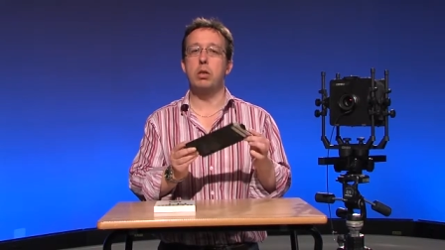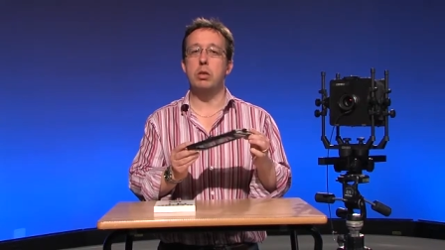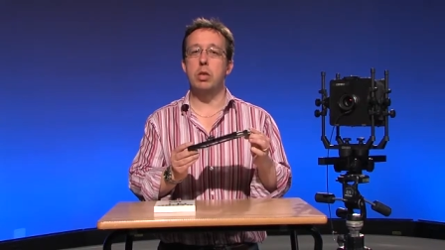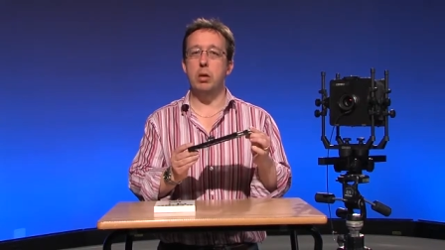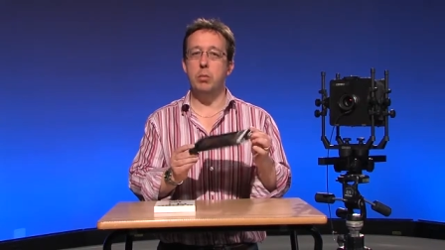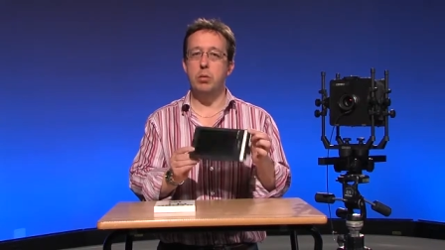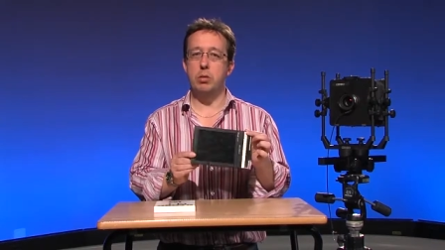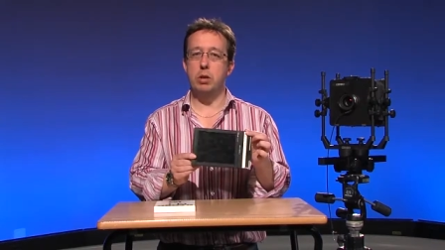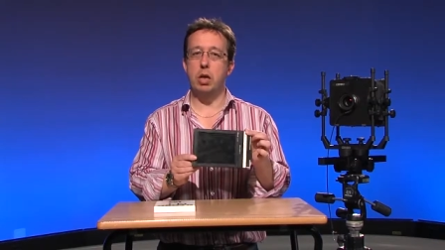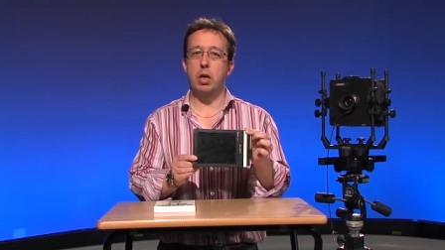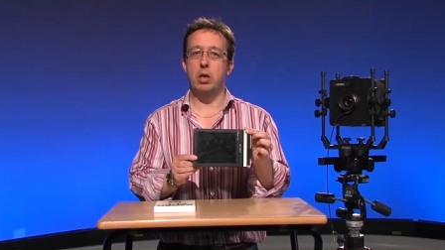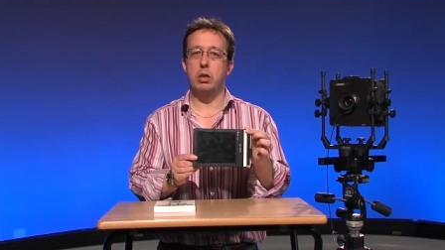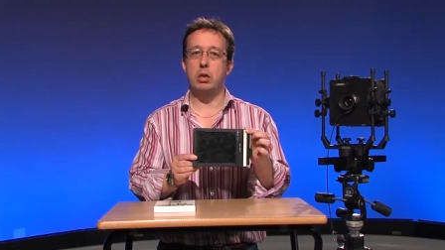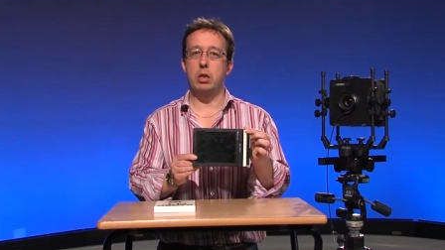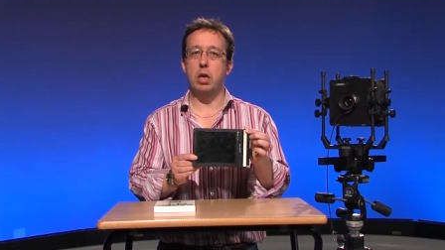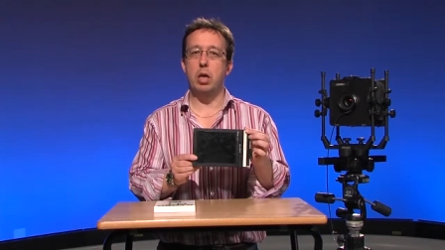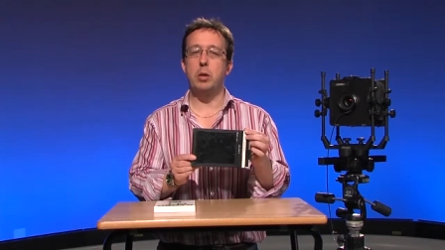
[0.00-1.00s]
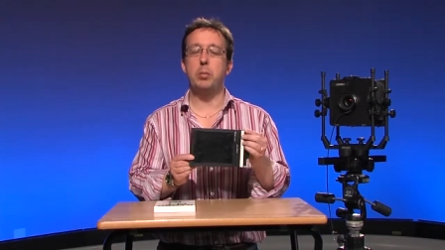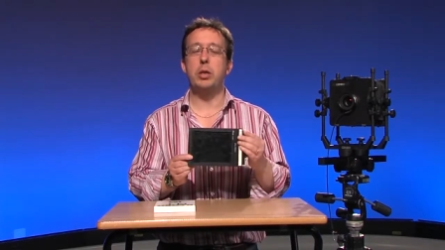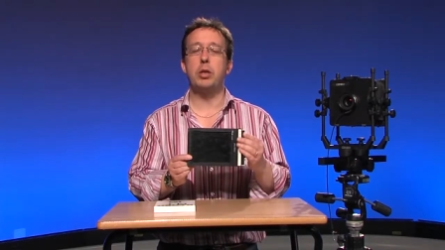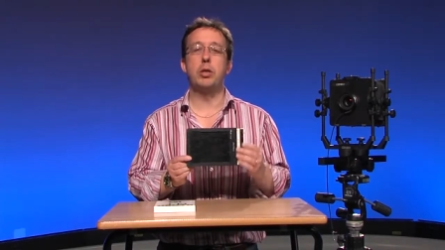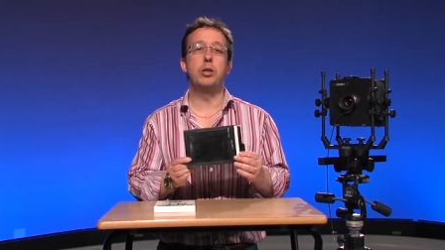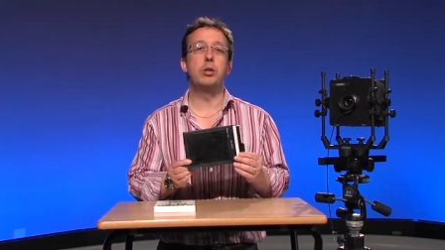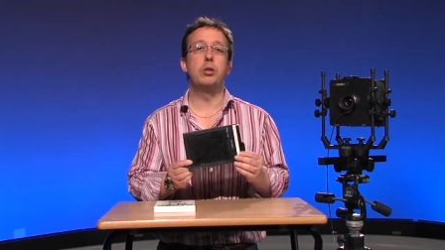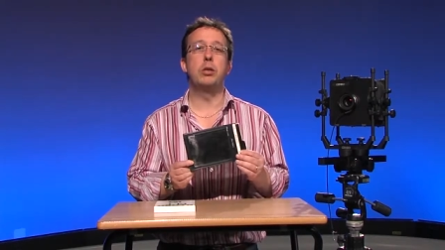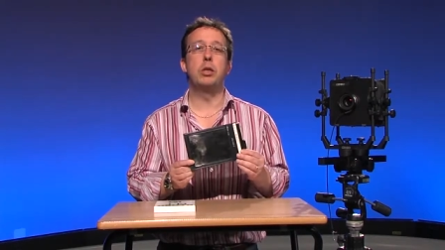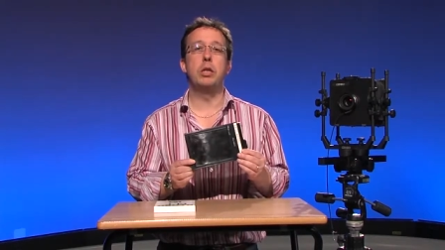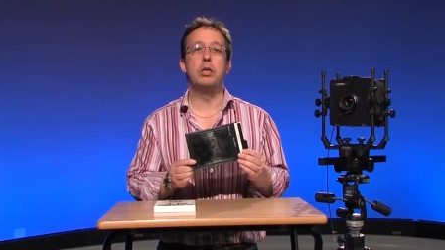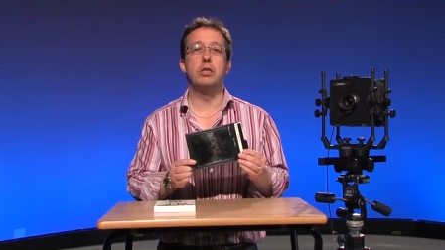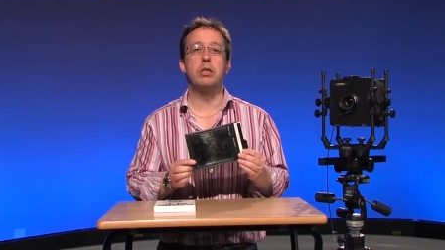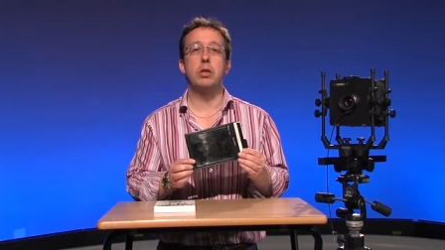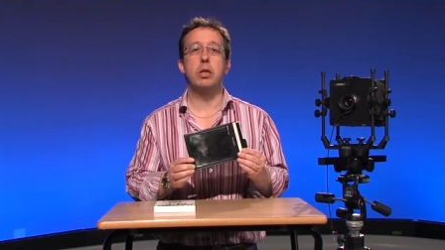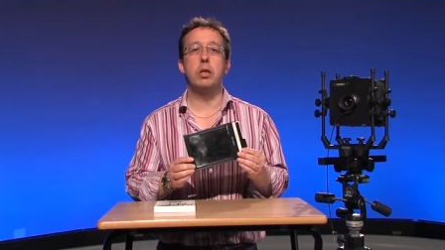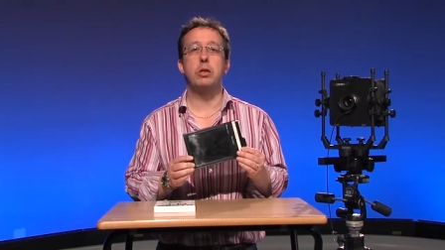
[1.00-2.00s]
double Darkslide because you can
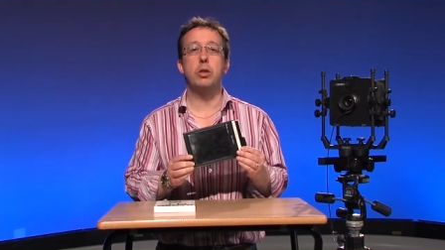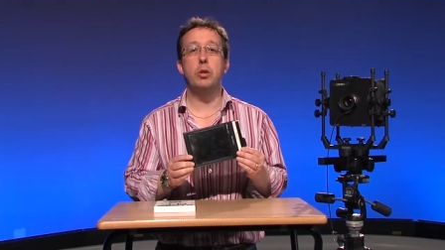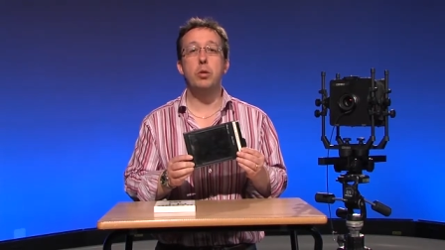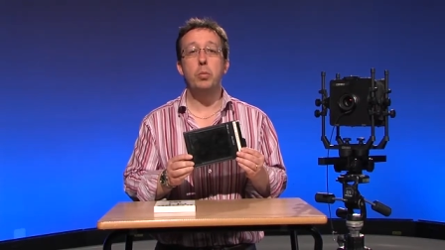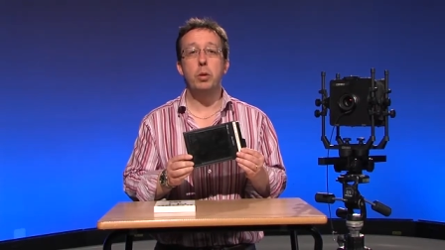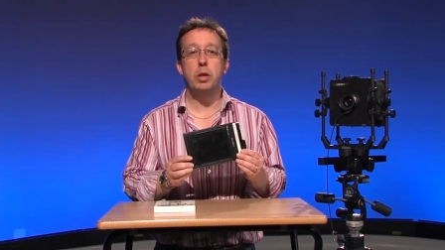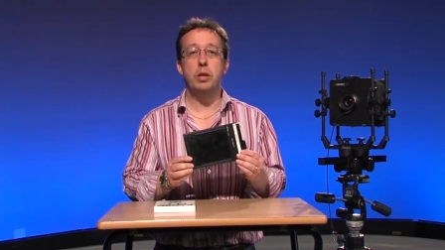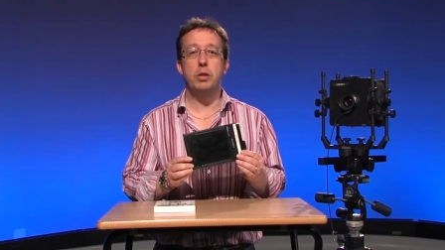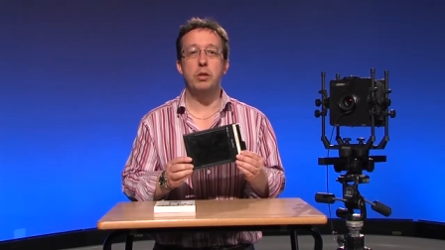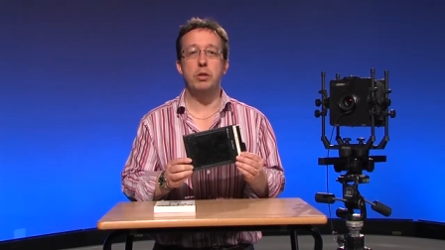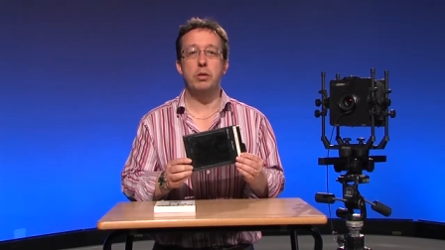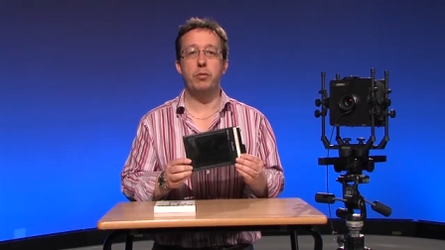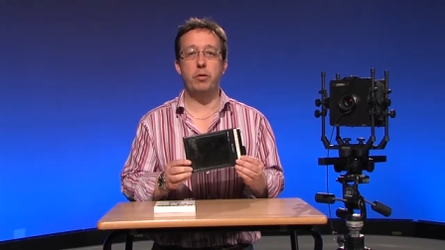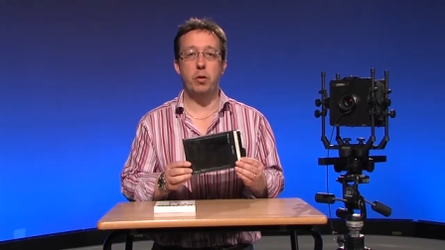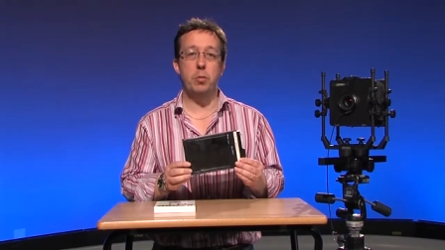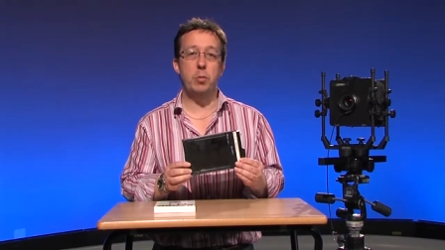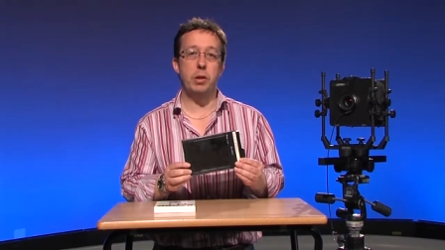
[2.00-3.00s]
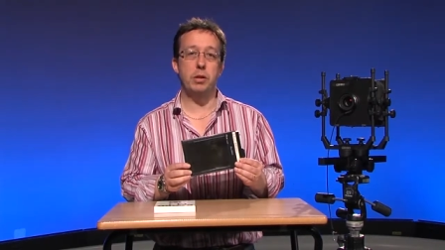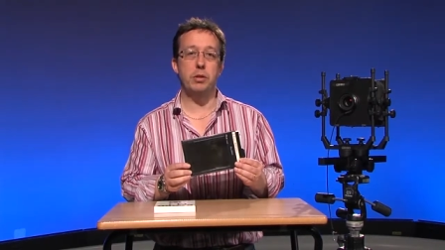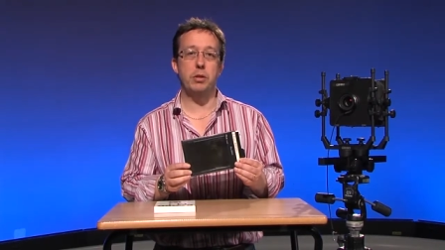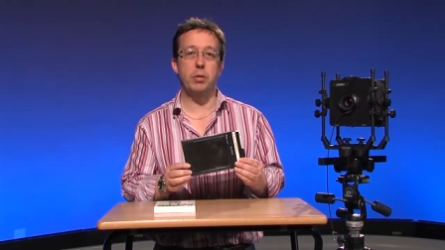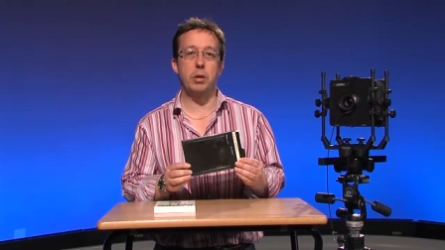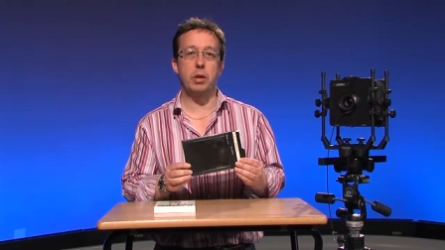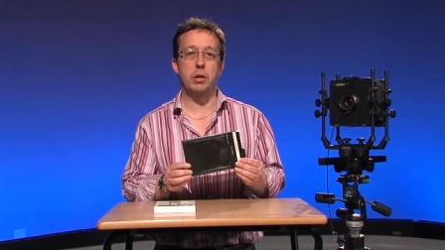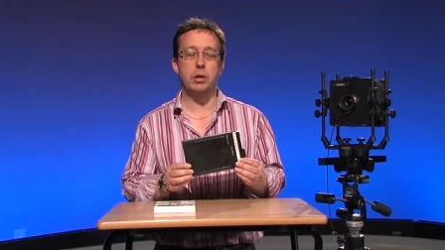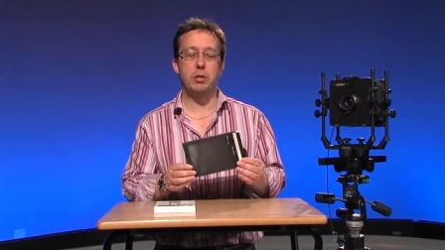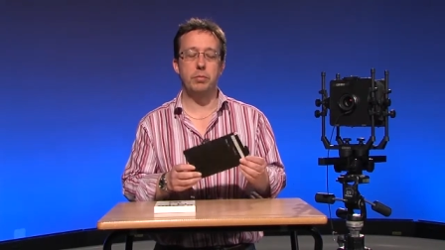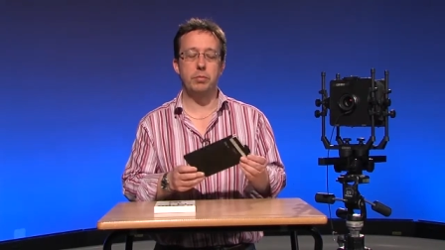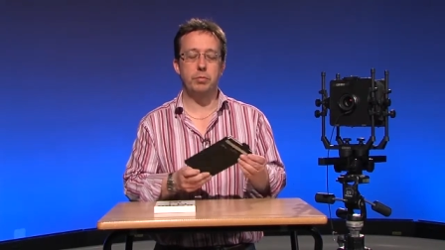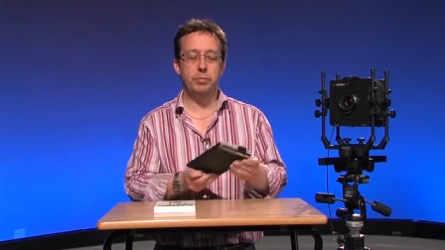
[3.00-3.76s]
insert two pieces of film into it.